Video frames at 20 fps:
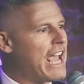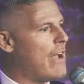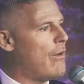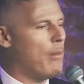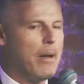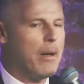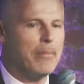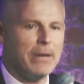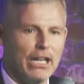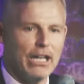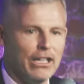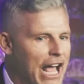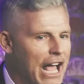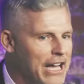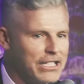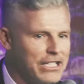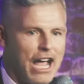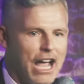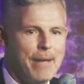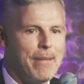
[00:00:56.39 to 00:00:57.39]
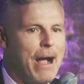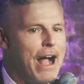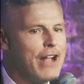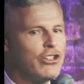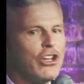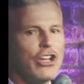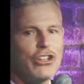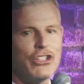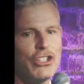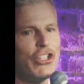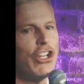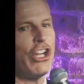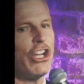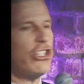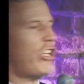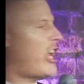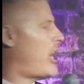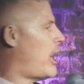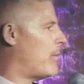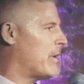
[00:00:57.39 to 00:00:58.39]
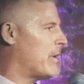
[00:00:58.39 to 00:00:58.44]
can't remember the last time I just took a shit.